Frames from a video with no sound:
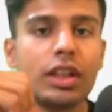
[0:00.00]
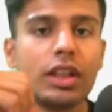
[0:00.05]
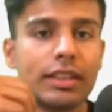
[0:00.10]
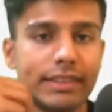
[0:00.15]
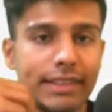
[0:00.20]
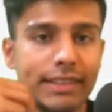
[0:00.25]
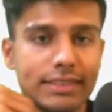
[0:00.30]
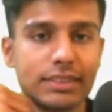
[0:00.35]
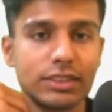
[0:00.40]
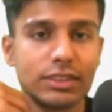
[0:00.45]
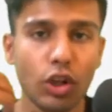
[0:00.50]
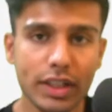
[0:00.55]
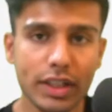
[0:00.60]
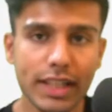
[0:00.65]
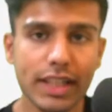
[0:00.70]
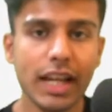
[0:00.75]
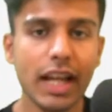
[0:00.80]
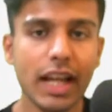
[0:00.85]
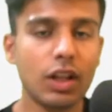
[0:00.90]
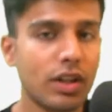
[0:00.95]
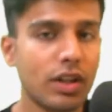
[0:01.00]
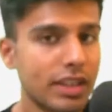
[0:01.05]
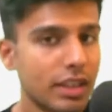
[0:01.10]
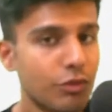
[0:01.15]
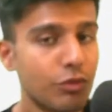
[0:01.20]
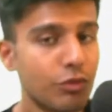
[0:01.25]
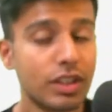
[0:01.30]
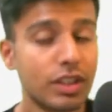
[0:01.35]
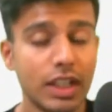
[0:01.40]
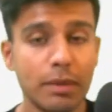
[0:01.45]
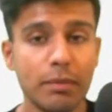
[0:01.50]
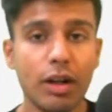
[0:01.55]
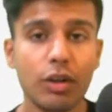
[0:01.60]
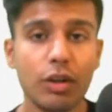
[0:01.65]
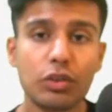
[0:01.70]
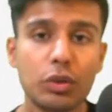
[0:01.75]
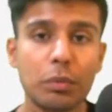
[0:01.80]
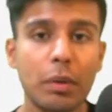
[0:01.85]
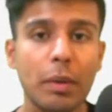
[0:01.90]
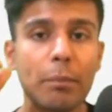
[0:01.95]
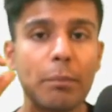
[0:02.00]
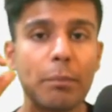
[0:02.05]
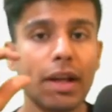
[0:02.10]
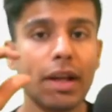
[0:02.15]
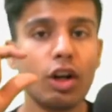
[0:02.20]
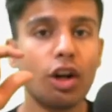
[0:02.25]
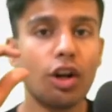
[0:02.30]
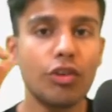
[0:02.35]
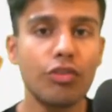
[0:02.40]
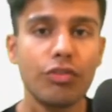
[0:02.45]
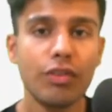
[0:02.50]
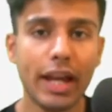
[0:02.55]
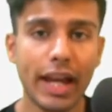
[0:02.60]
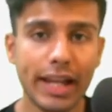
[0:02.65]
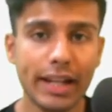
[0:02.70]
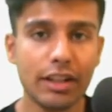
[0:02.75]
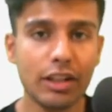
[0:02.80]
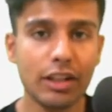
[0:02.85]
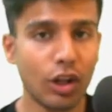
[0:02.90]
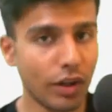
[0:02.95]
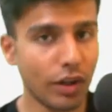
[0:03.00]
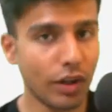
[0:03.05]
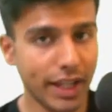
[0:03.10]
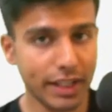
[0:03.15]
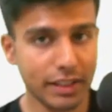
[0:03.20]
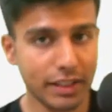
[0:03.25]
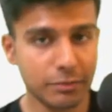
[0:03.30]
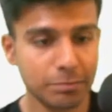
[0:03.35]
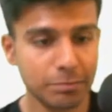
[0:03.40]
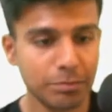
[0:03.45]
this sorting algorithm would come out to be big of n log n.